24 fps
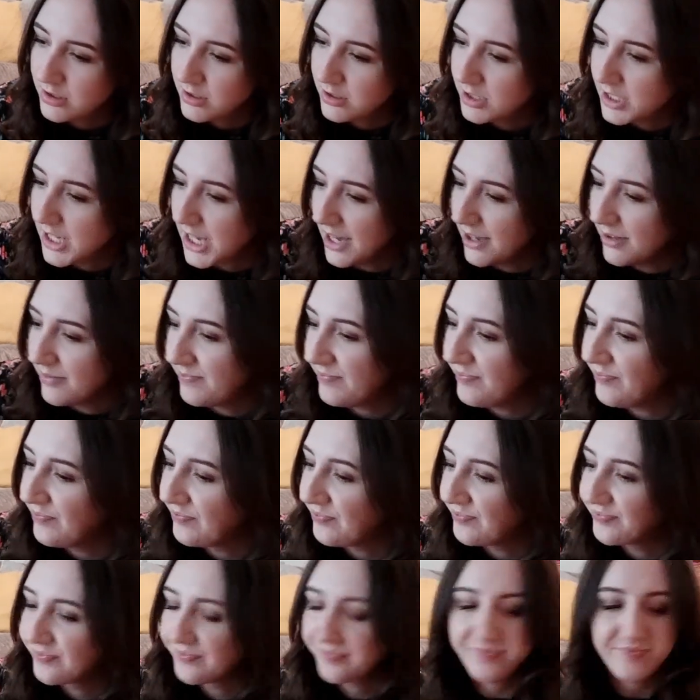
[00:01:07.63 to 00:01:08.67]
yeah,
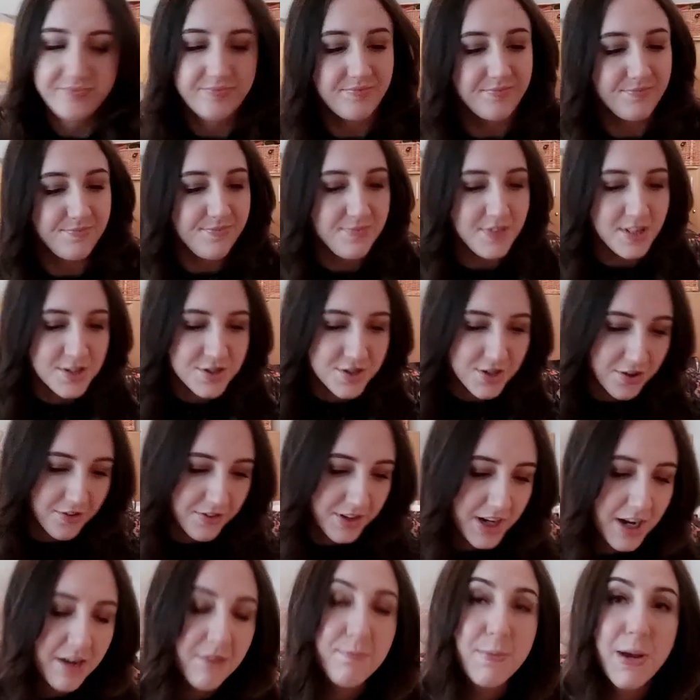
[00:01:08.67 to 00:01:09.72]

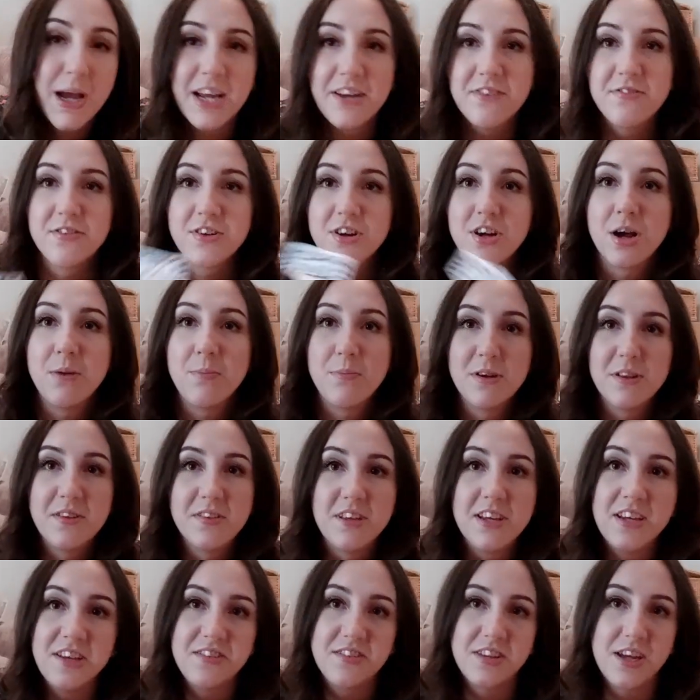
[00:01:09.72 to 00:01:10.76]
sorry, I've paid for a couple of
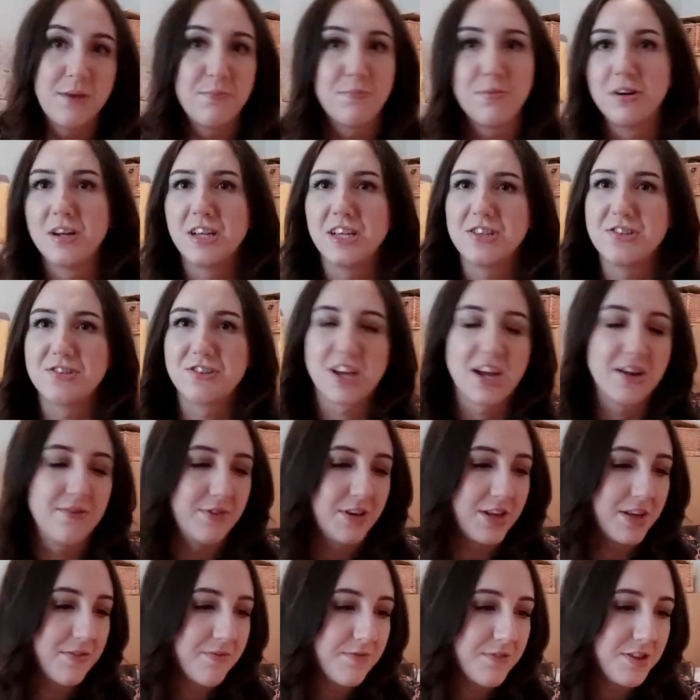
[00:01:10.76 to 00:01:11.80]
things separately, so I was getting
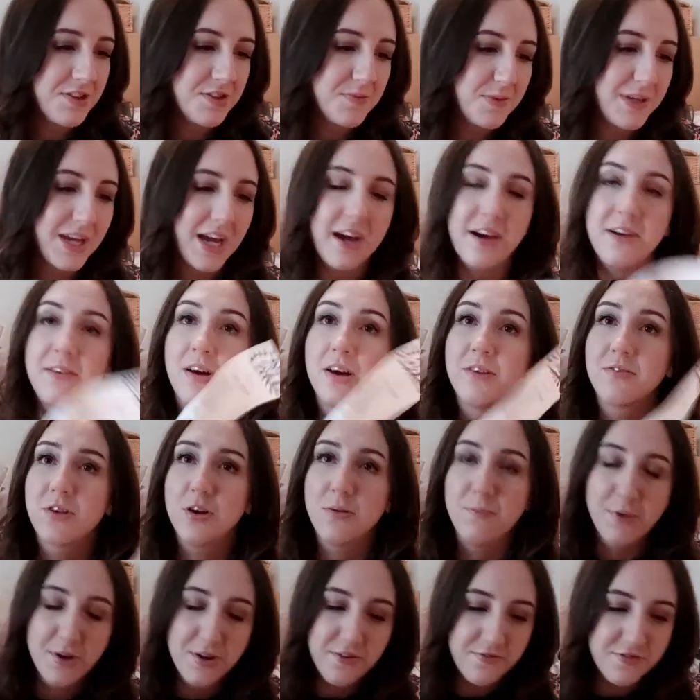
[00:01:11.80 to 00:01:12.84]
really confused. But yeah, I've
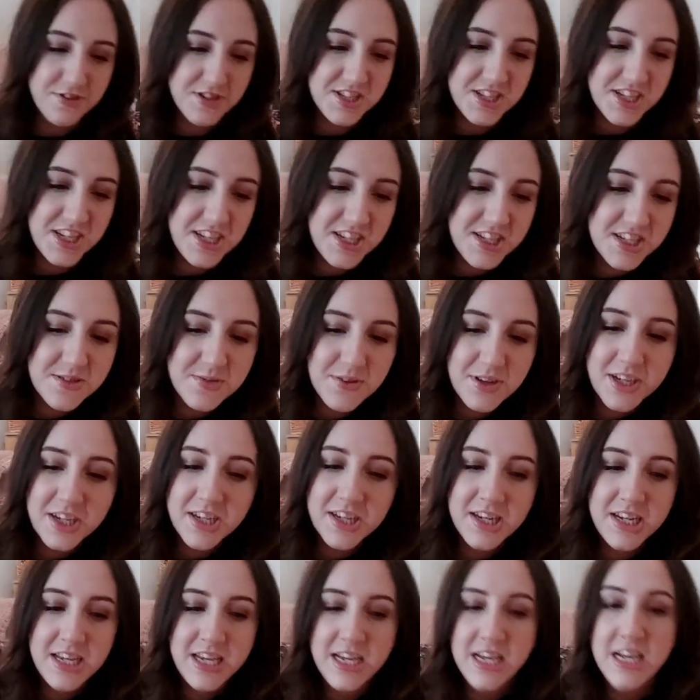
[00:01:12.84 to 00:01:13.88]
got both receipts, so I
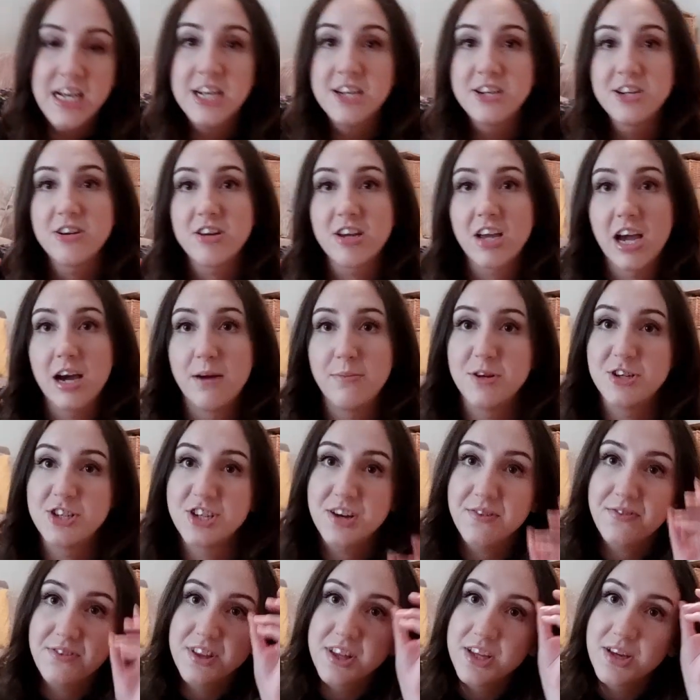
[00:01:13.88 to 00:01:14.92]
can tell you how much
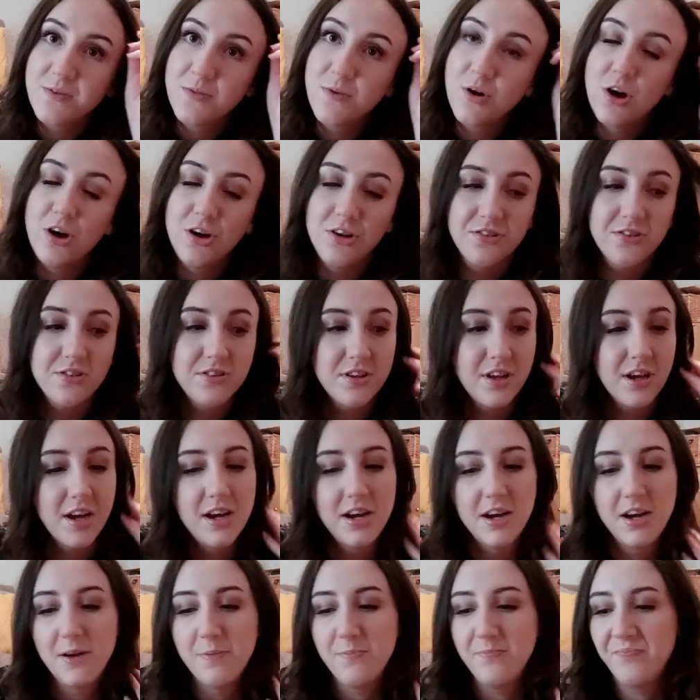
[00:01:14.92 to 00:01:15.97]
everything was,
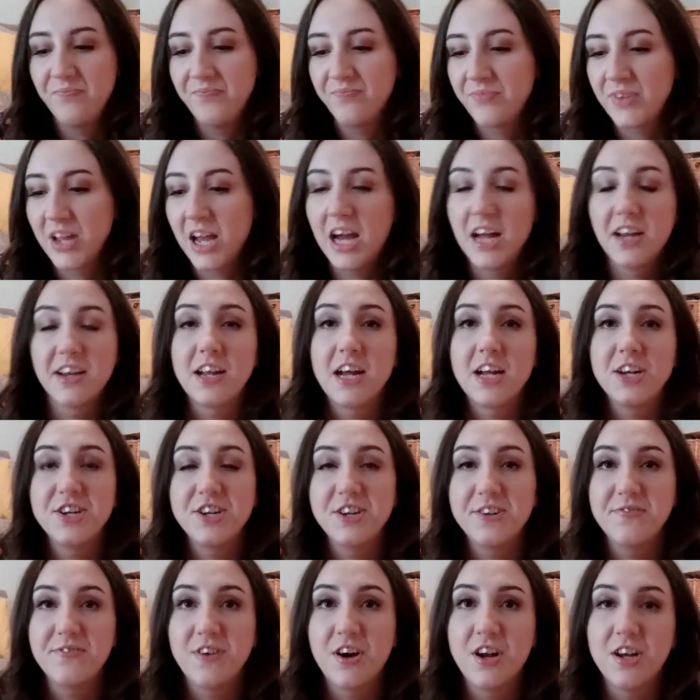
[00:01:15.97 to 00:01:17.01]
and
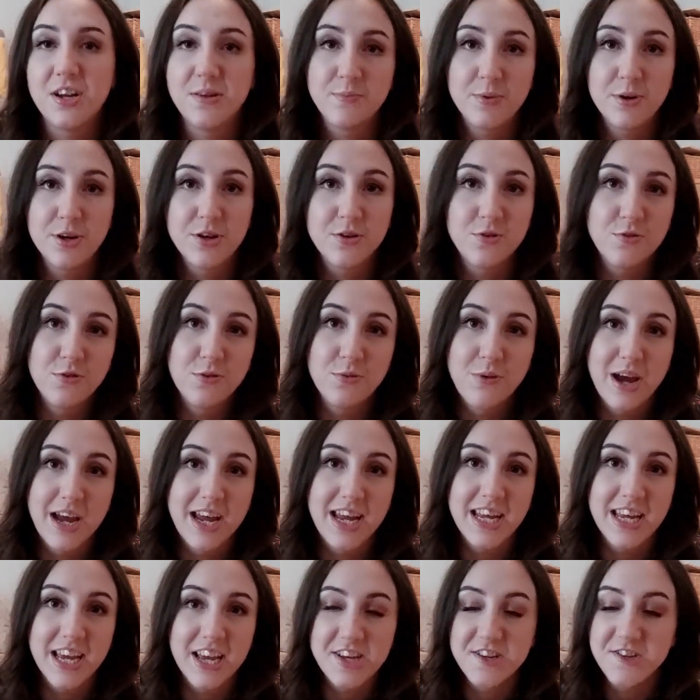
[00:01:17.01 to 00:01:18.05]
actually finally put it all away
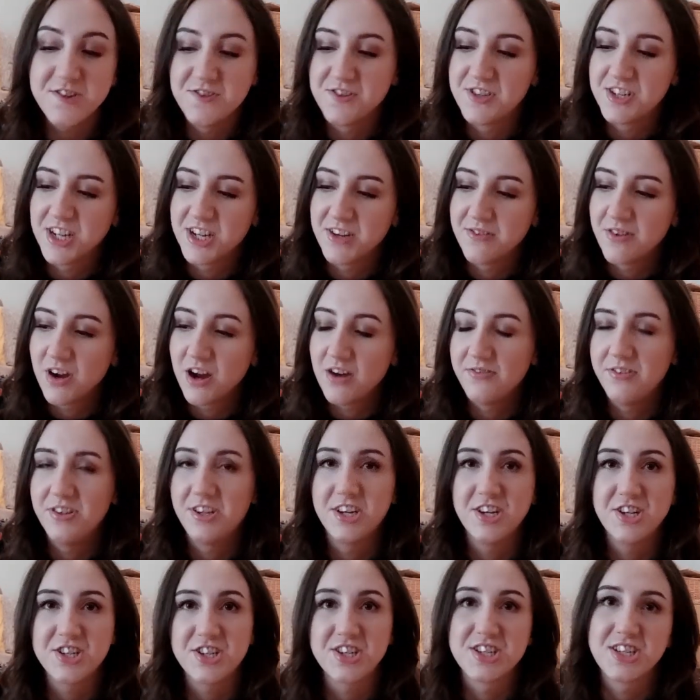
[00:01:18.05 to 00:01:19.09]
and get using it, rather than
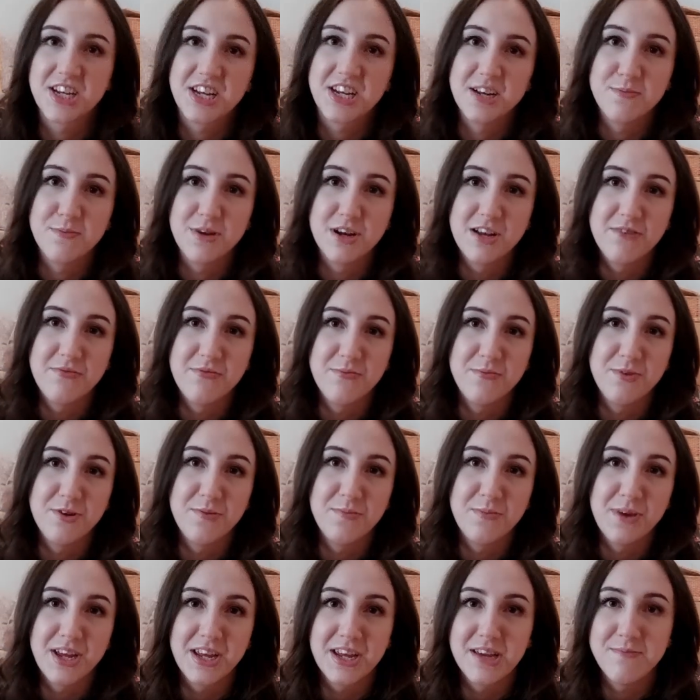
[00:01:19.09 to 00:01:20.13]
it just sitting in my living
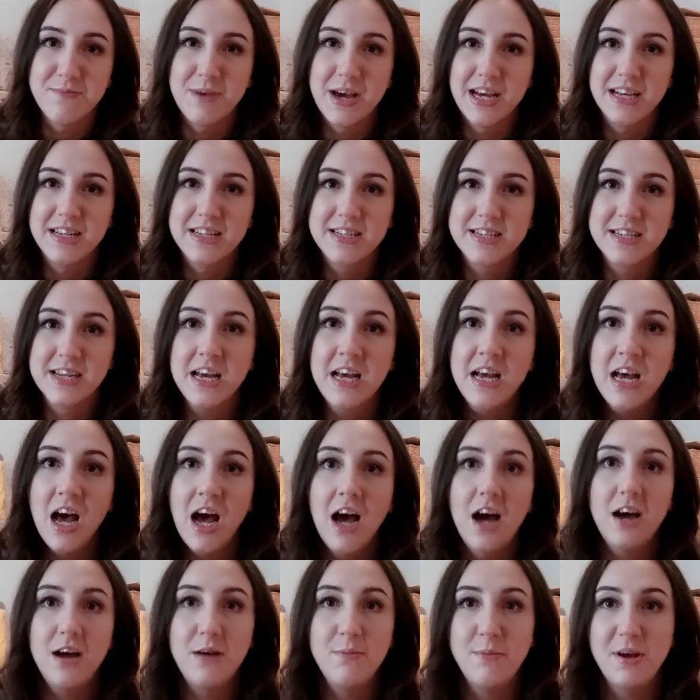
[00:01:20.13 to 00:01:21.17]
room making a mess.
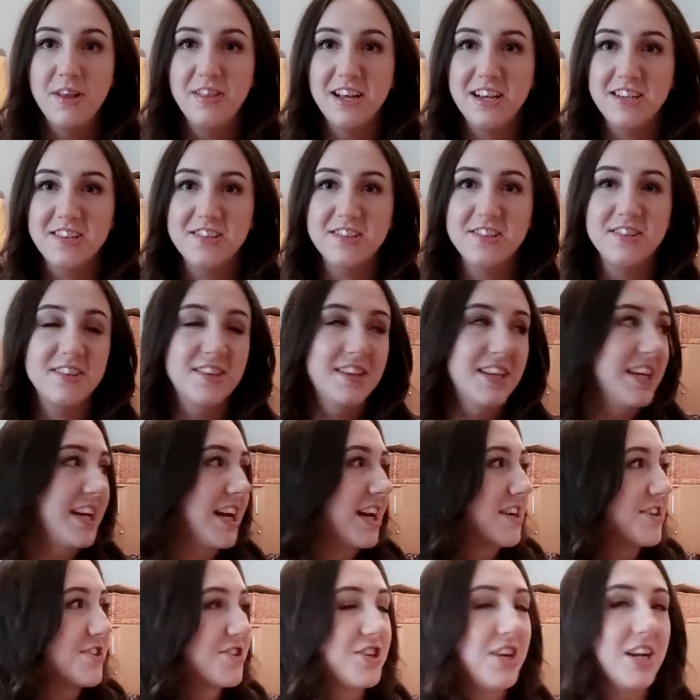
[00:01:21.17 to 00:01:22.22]
And that's another thing
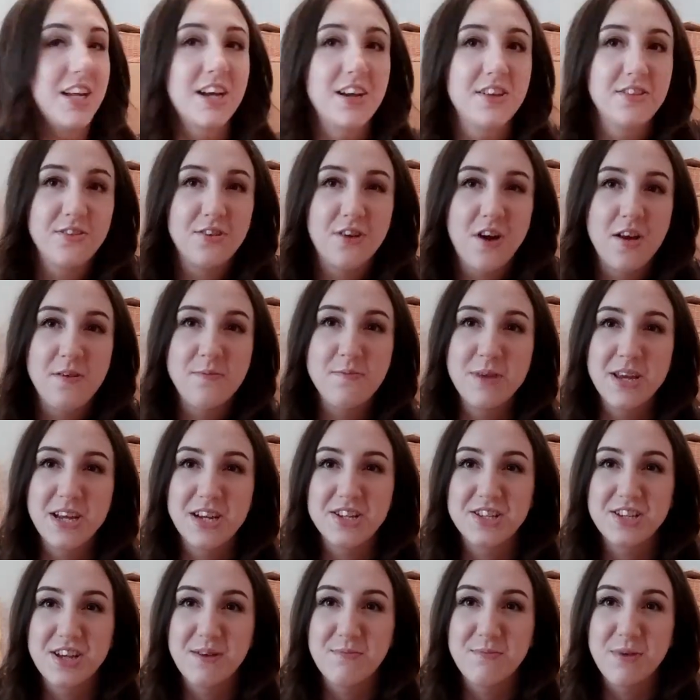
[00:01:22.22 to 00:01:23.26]
actually, I thought I'd
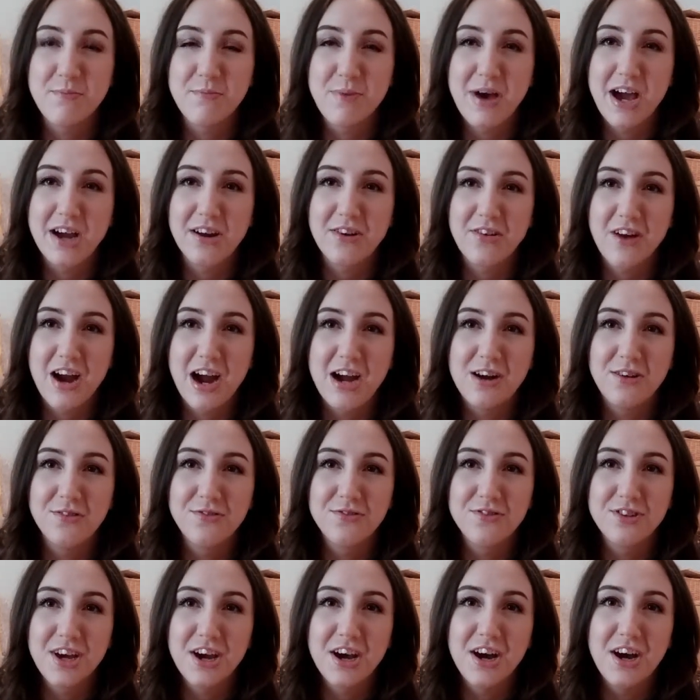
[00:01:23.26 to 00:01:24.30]
mix up my
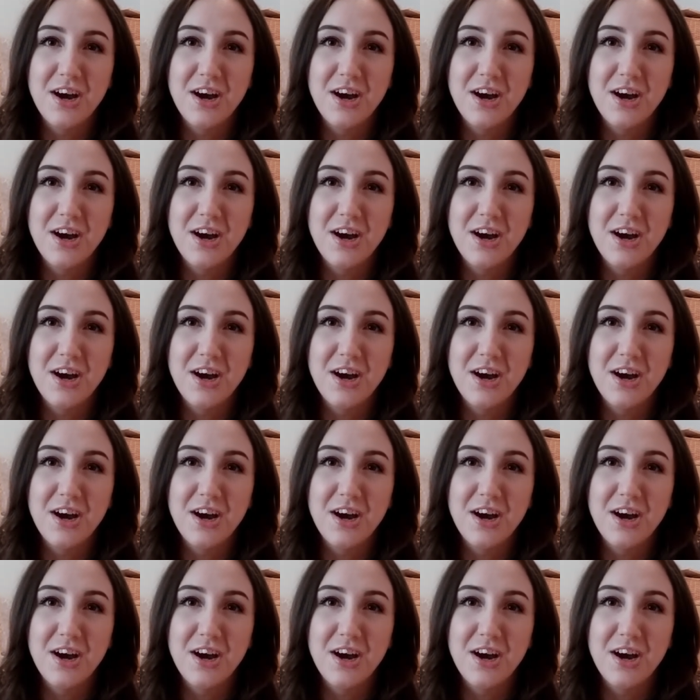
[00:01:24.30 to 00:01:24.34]
background.